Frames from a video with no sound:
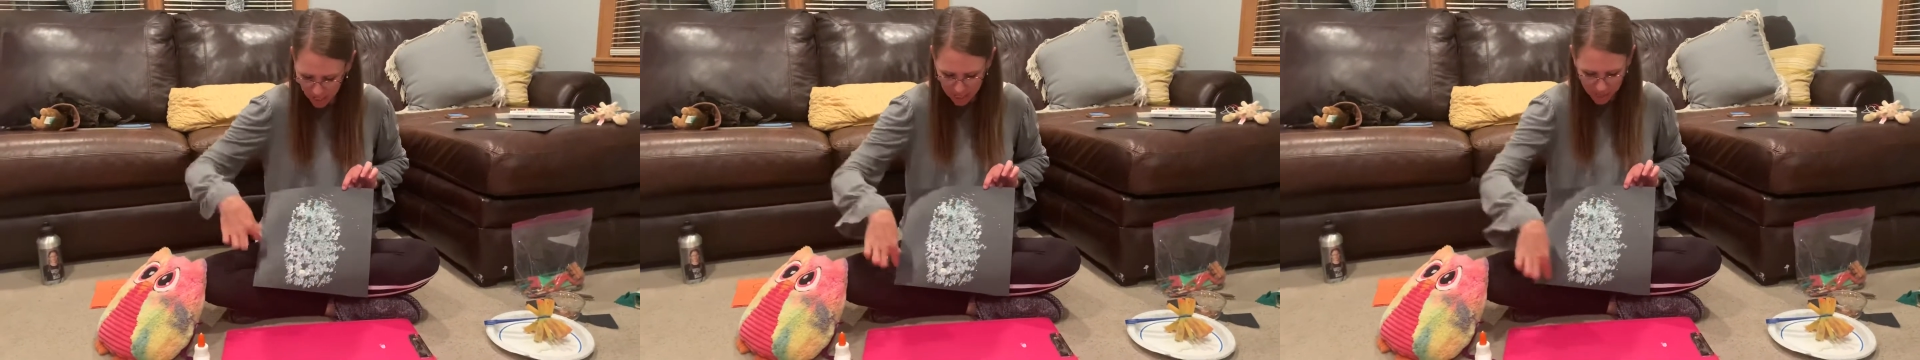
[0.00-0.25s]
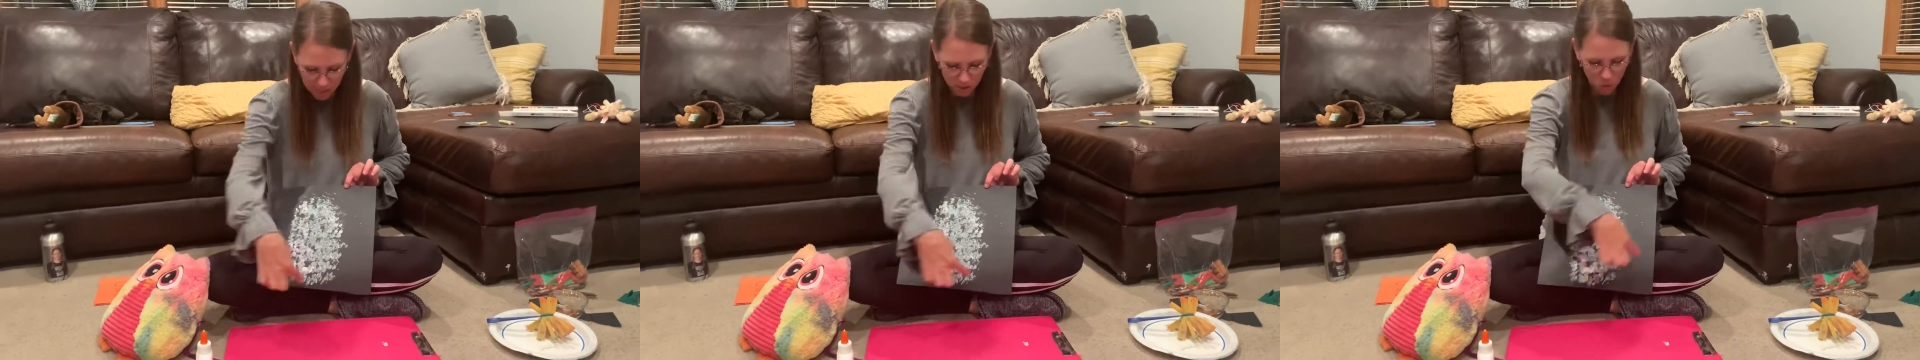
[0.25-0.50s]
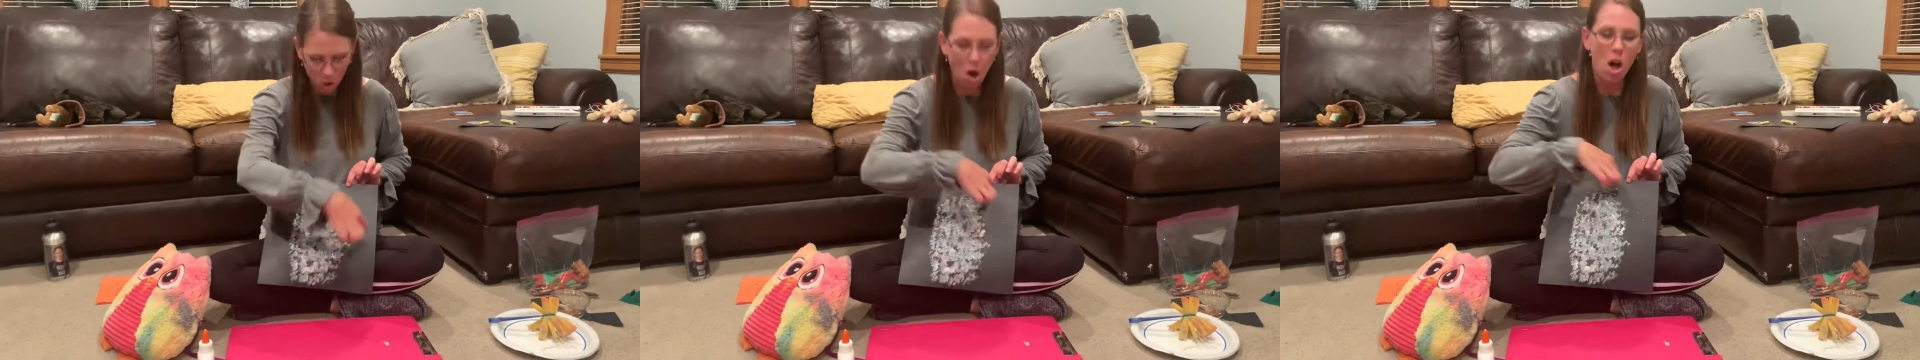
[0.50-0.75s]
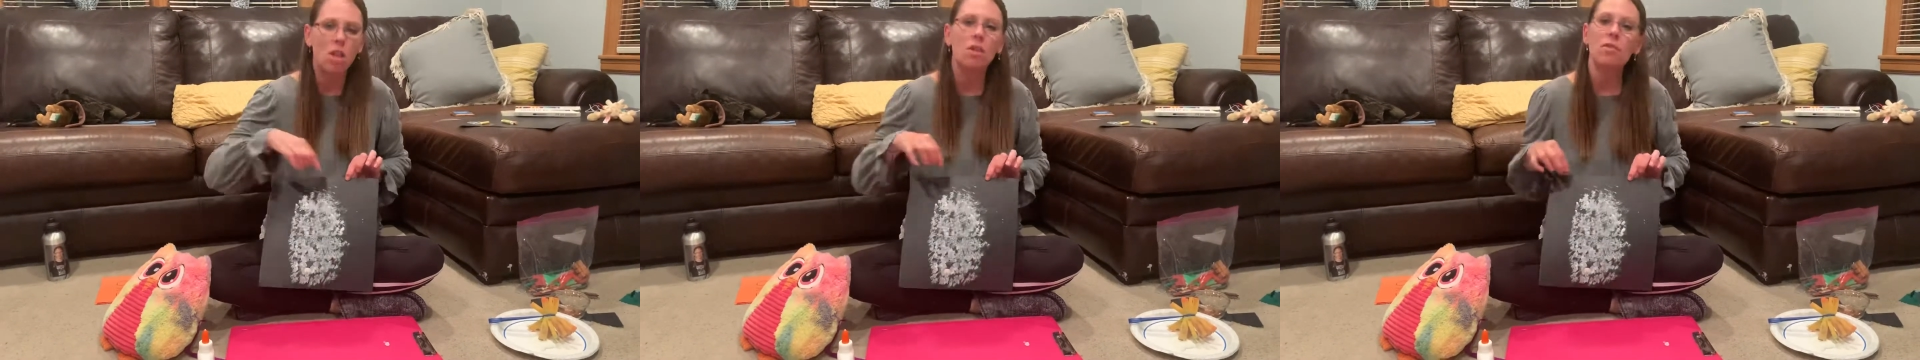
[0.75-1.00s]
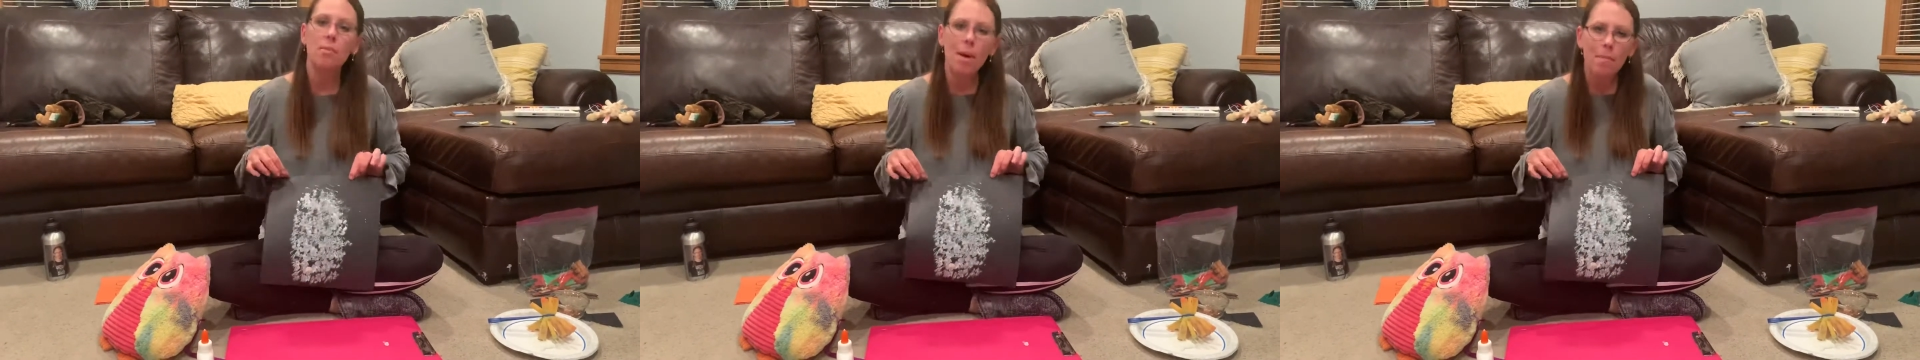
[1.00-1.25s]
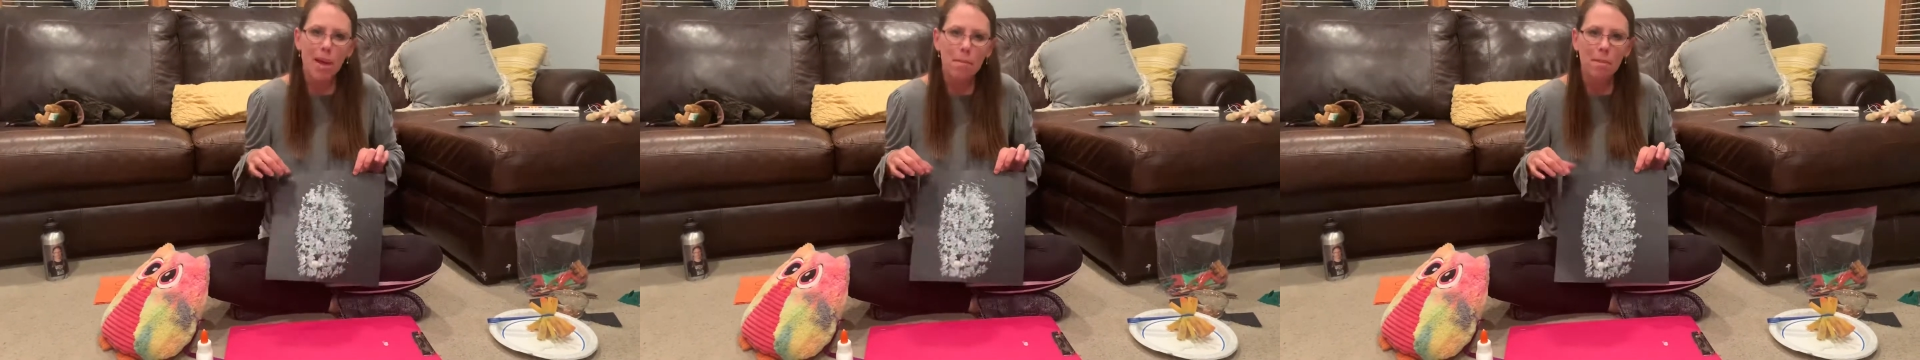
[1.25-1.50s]
didn't go all over
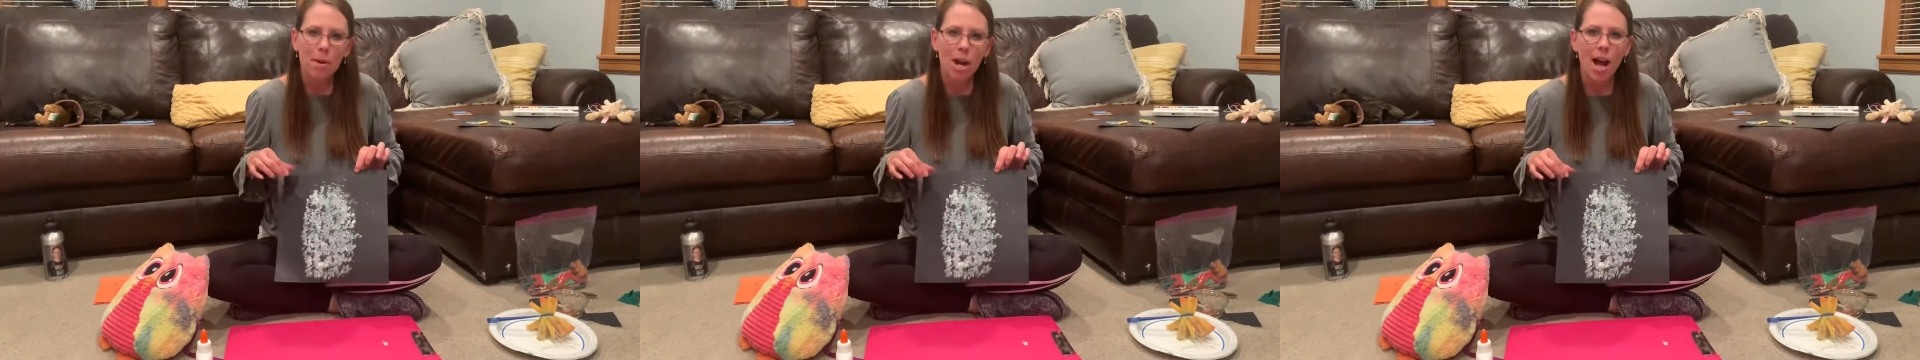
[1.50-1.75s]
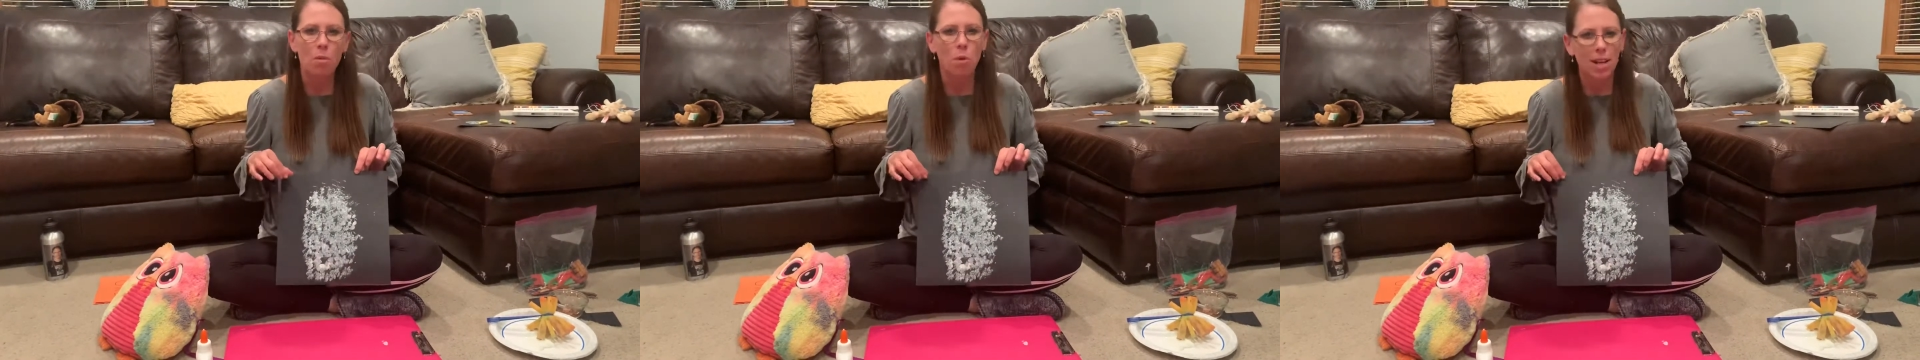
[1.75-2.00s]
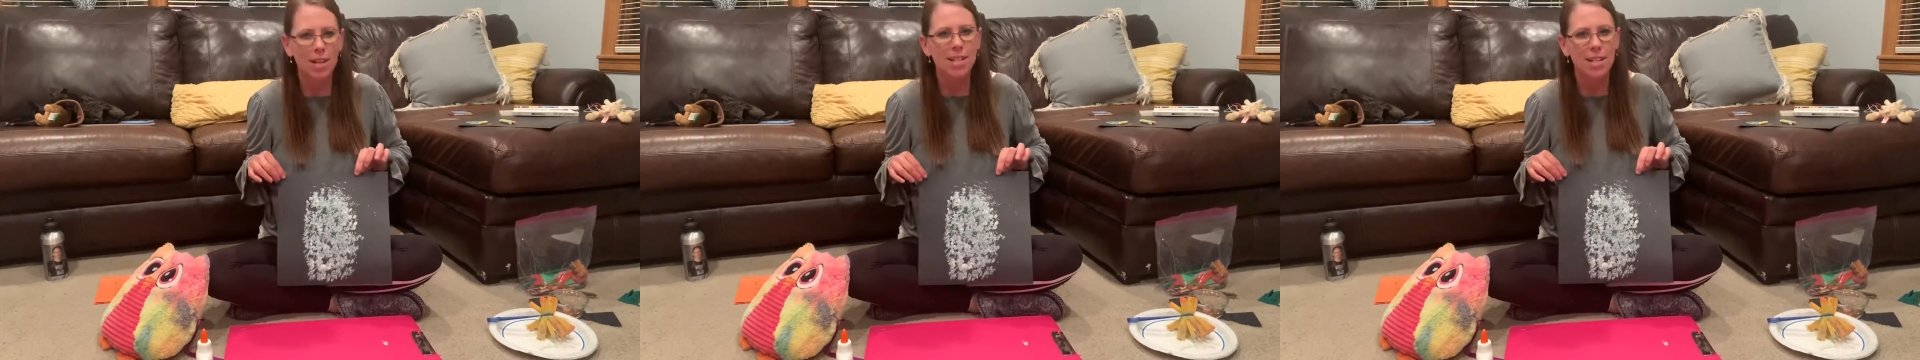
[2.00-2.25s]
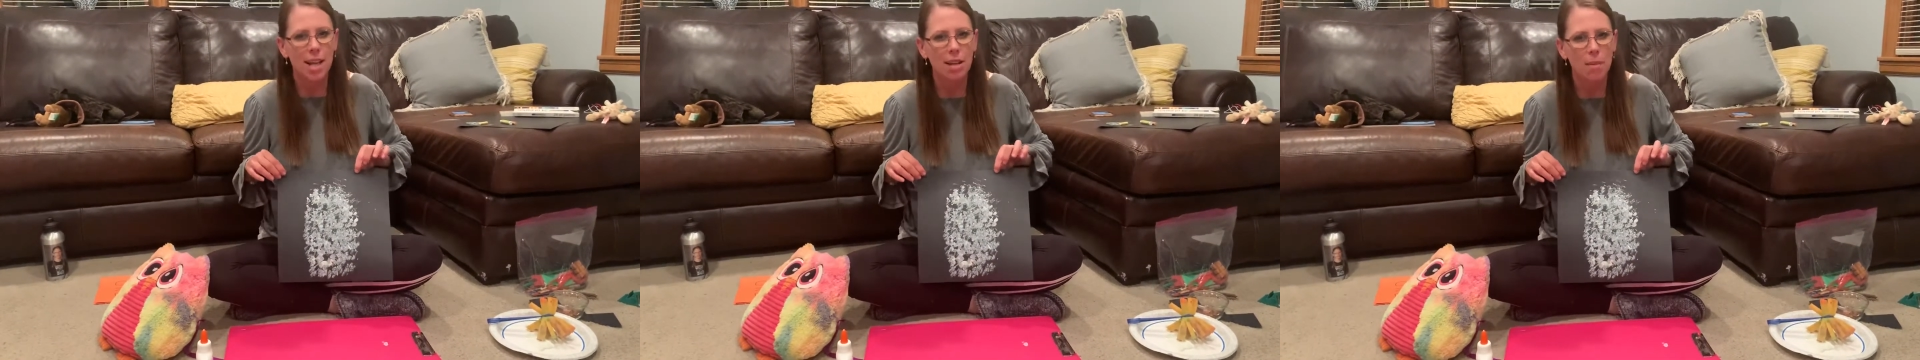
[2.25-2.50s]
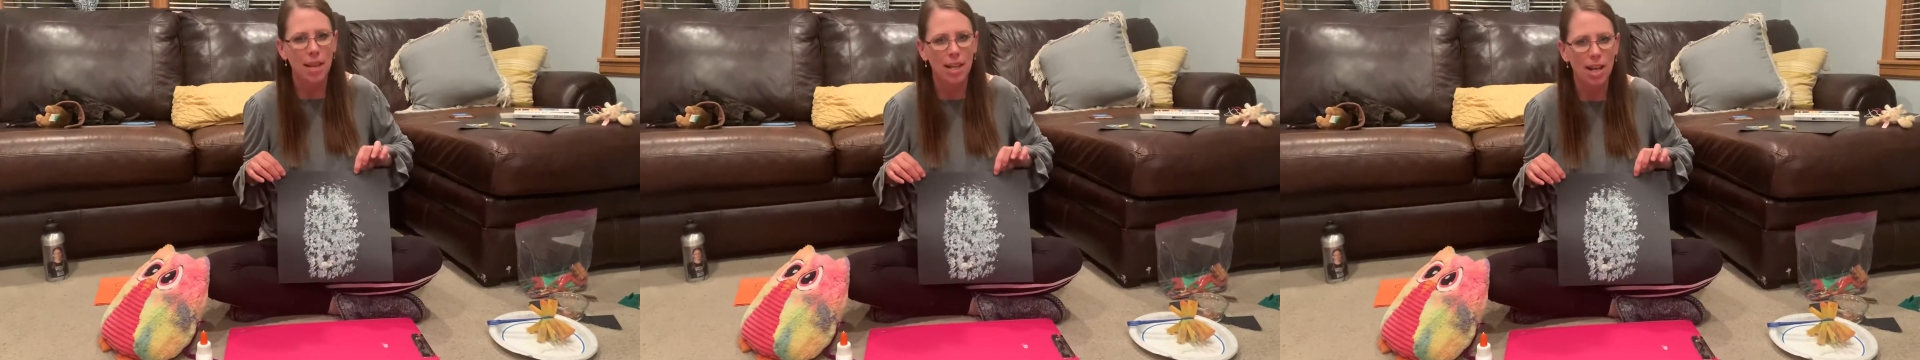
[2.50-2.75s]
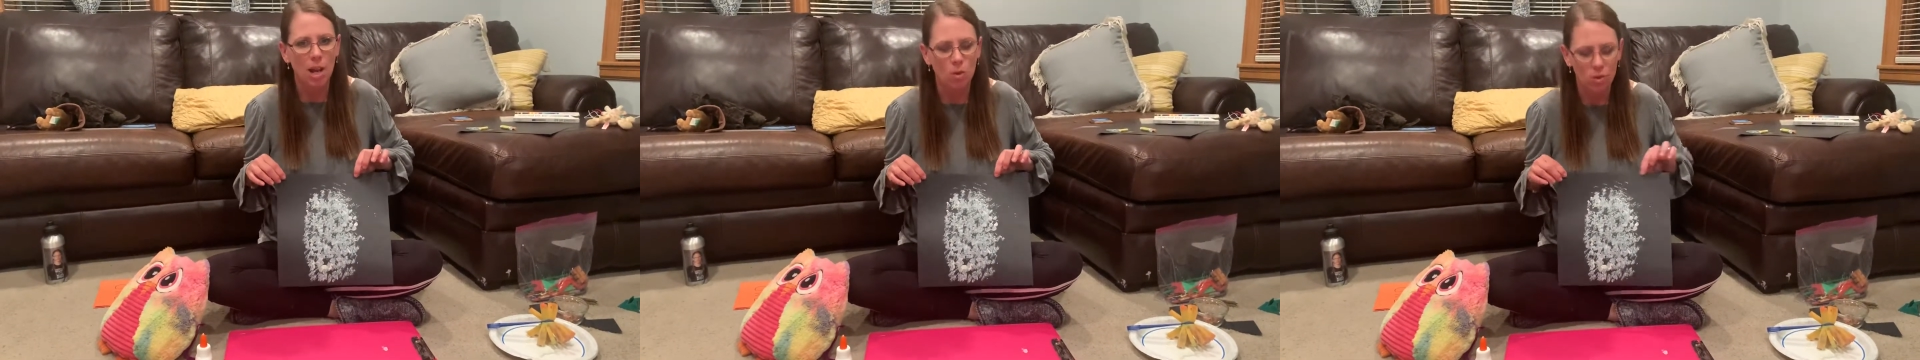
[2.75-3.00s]
my paper. I wanted to kind of make
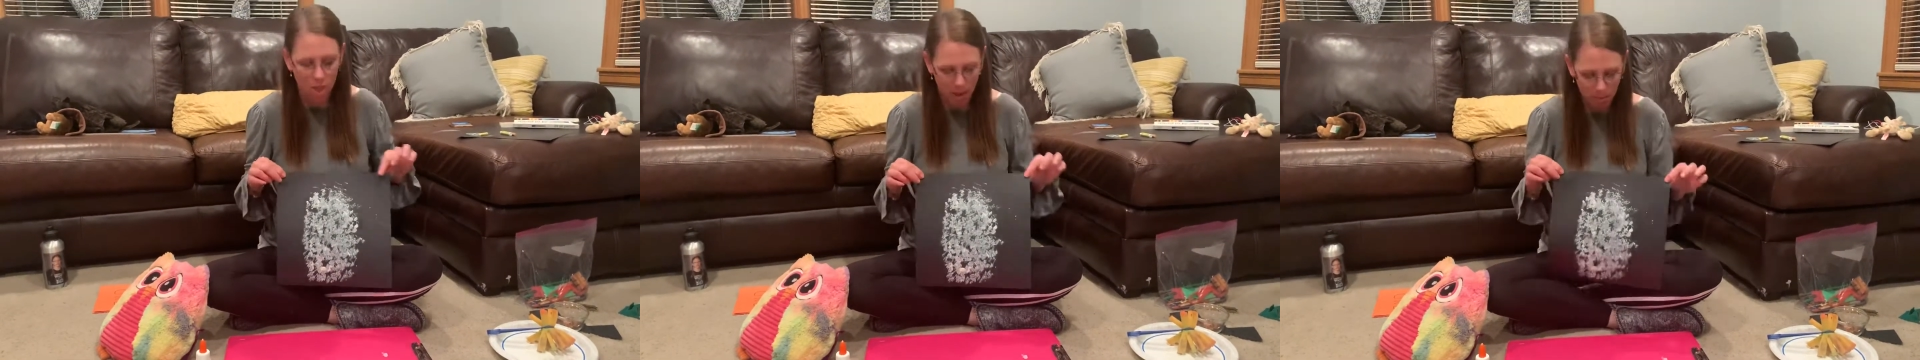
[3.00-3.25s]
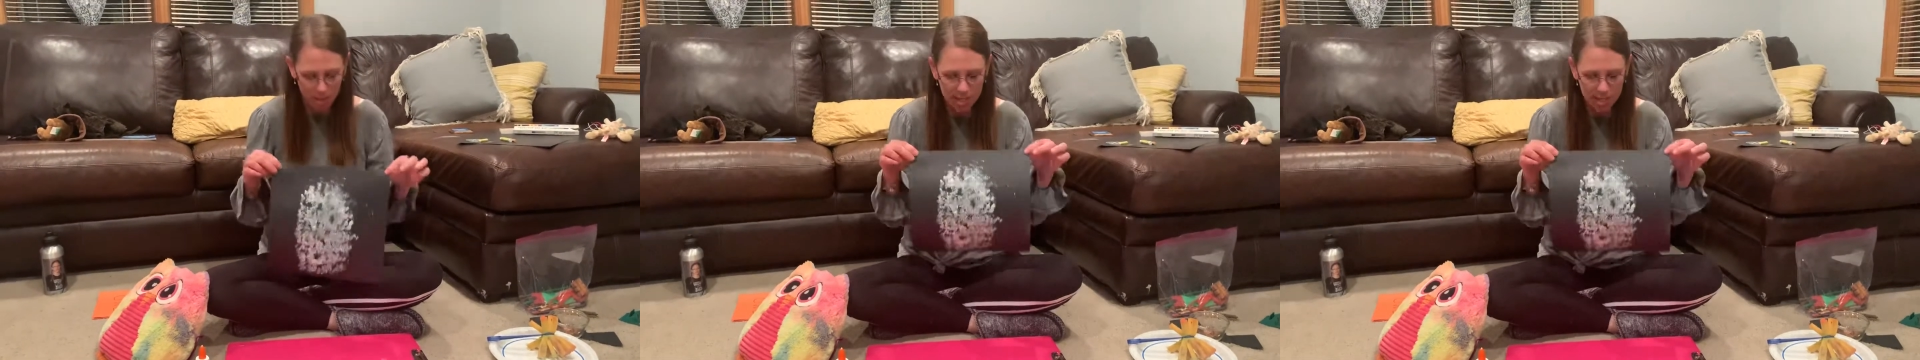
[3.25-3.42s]
an owl shape.